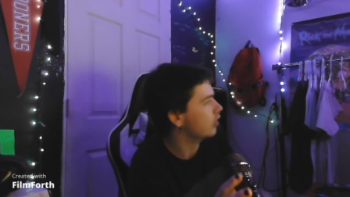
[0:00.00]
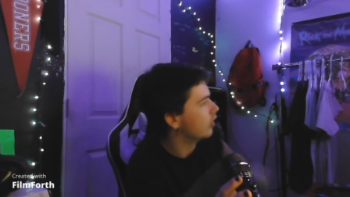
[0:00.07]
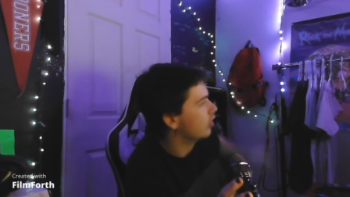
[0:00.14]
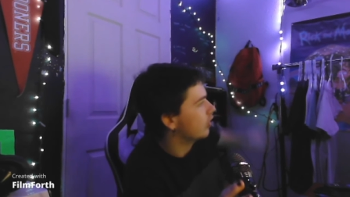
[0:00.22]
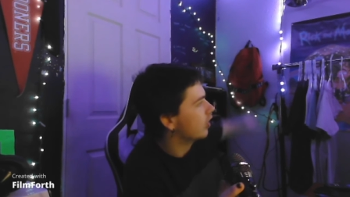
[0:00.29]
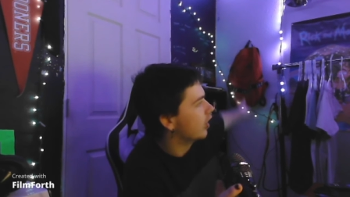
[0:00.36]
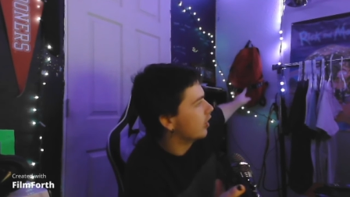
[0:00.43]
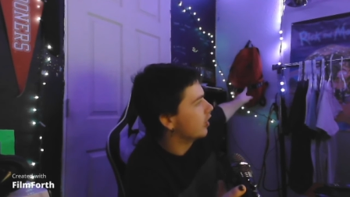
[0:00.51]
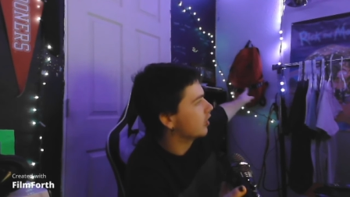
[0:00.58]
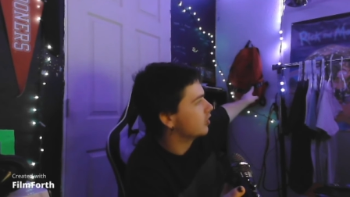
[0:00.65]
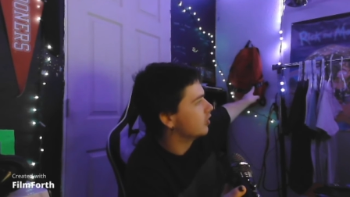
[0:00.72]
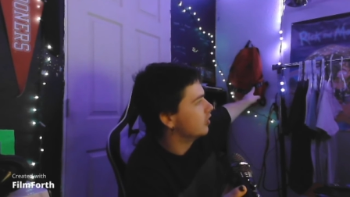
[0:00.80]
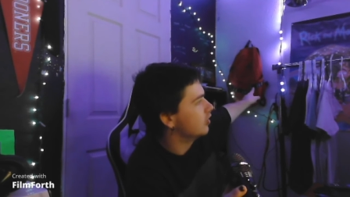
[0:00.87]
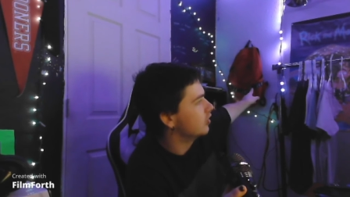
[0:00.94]
That I
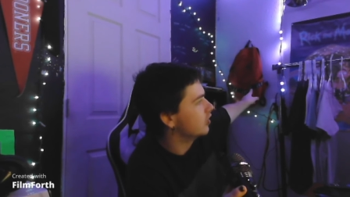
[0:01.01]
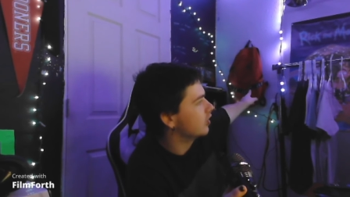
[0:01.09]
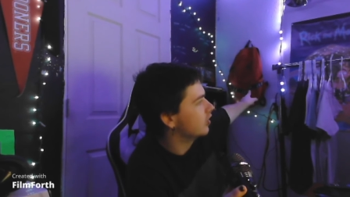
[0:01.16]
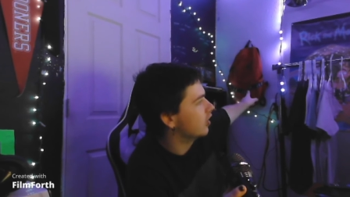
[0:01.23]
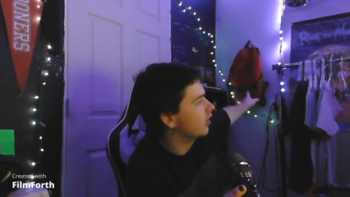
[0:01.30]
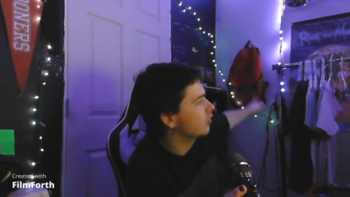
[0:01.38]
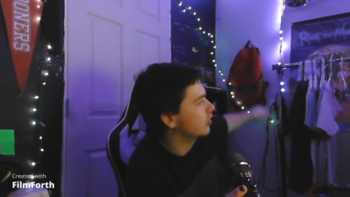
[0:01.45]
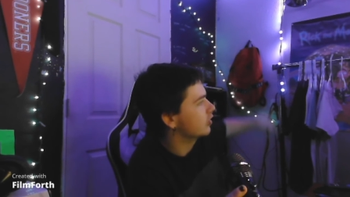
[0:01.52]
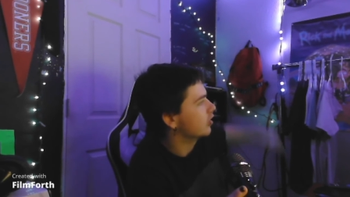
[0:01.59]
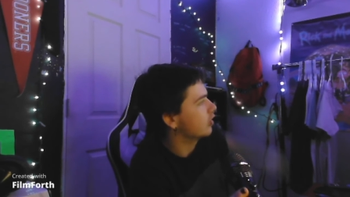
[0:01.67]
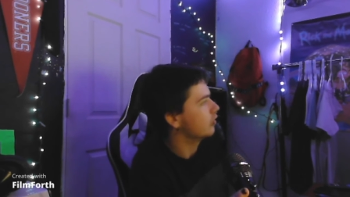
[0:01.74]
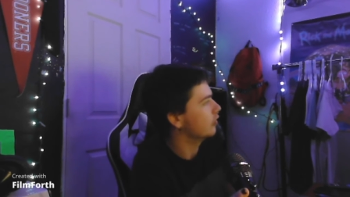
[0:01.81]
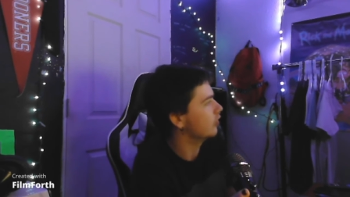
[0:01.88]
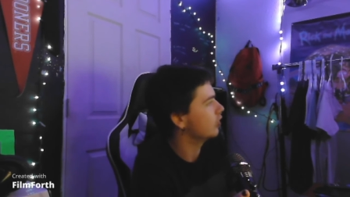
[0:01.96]
actually need to take down, because I
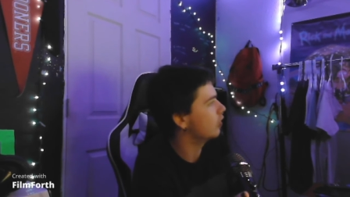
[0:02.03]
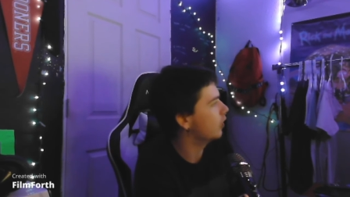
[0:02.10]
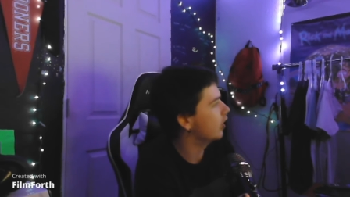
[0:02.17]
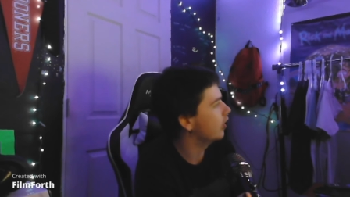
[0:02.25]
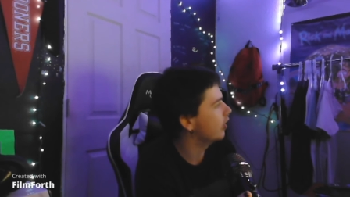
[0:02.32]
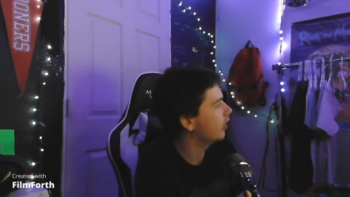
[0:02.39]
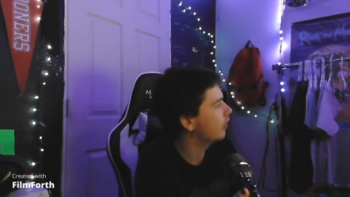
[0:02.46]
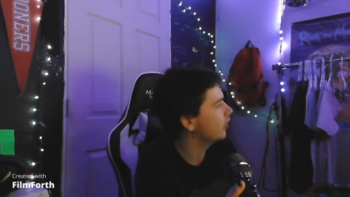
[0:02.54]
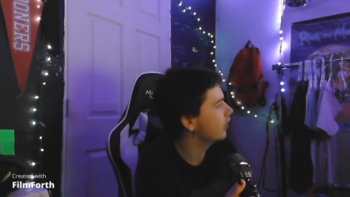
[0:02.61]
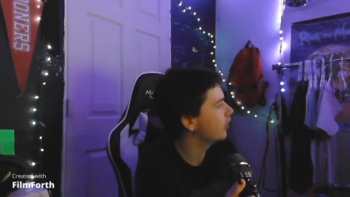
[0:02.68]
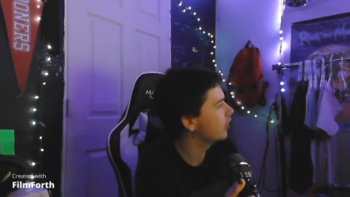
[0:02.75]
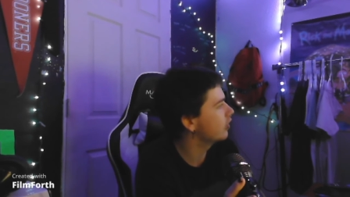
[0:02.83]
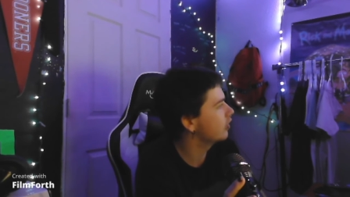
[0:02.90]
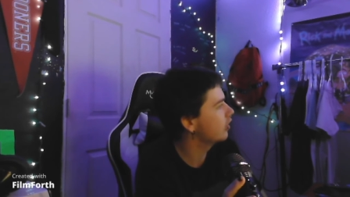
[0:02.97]
don't even know why I have it
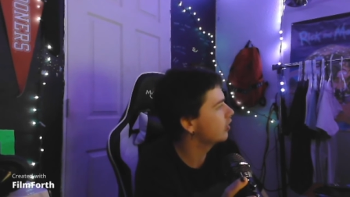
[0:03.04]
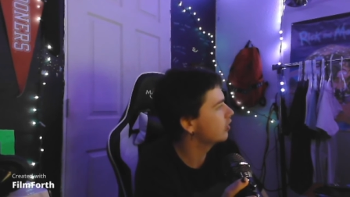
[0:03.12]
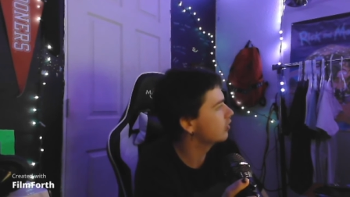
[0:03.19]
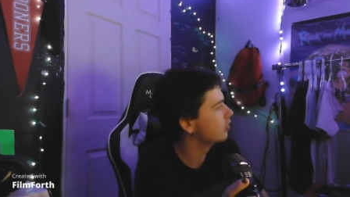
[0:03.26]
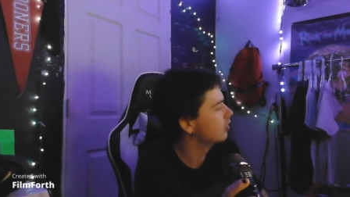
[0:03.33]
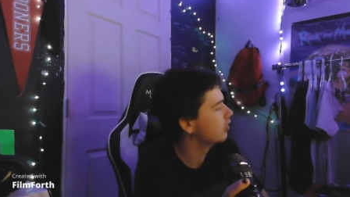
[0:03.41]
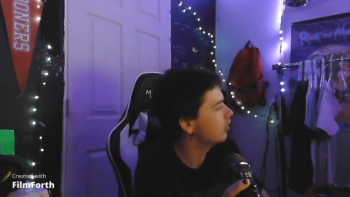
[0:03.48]
hanging there.